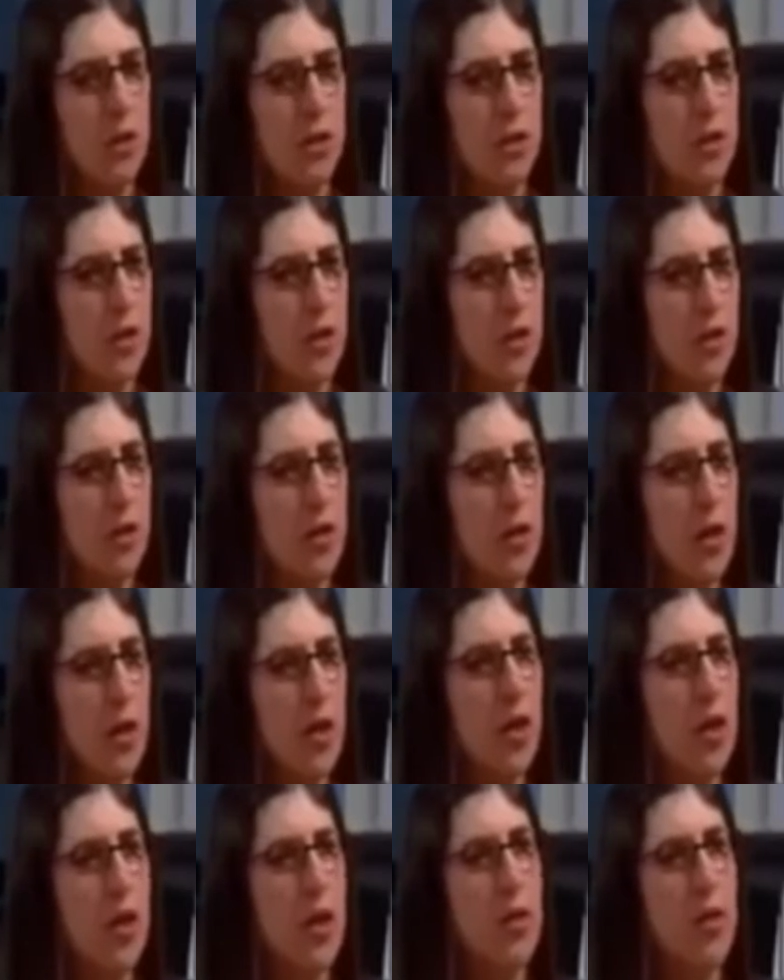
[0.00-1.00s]
Then
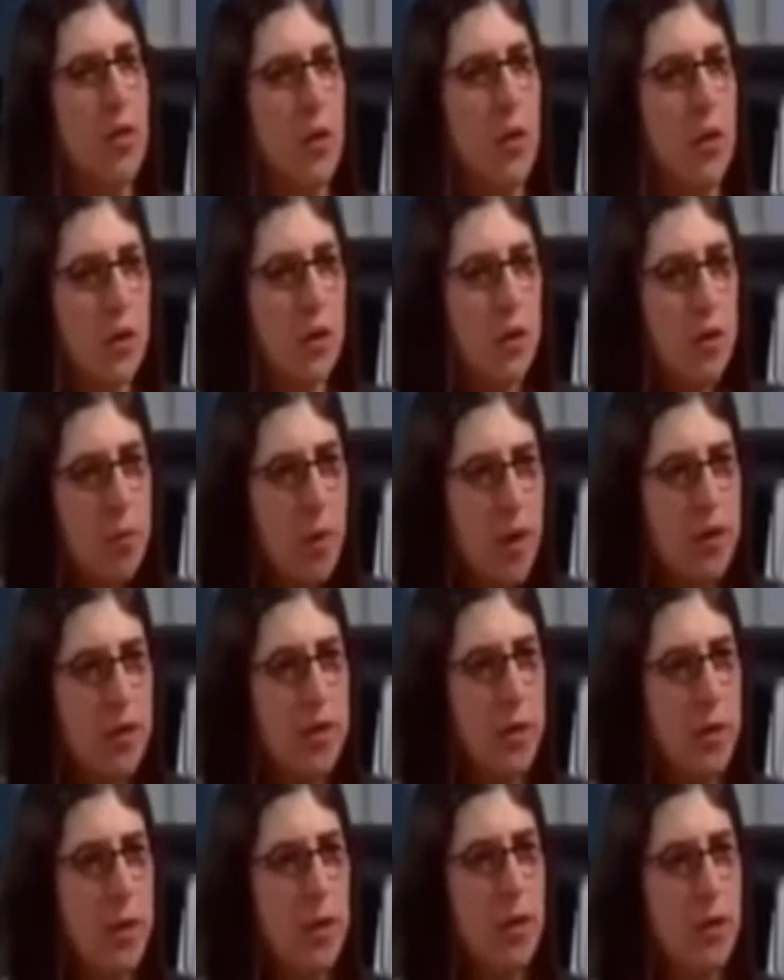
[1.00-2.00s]
just teach him.
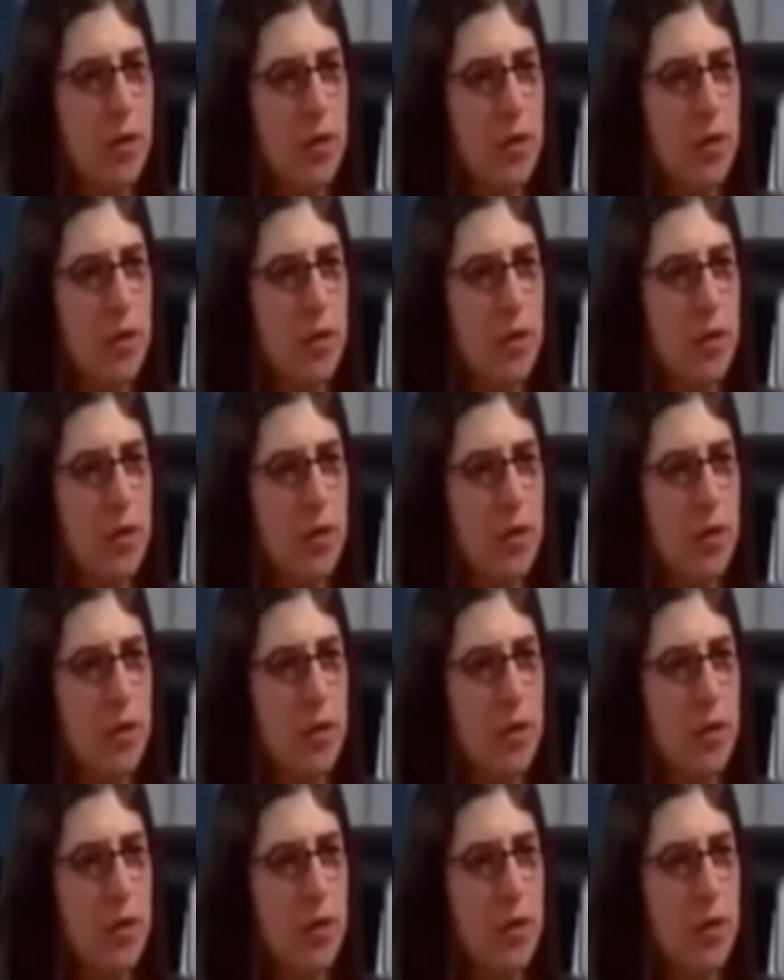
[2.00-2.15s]
Please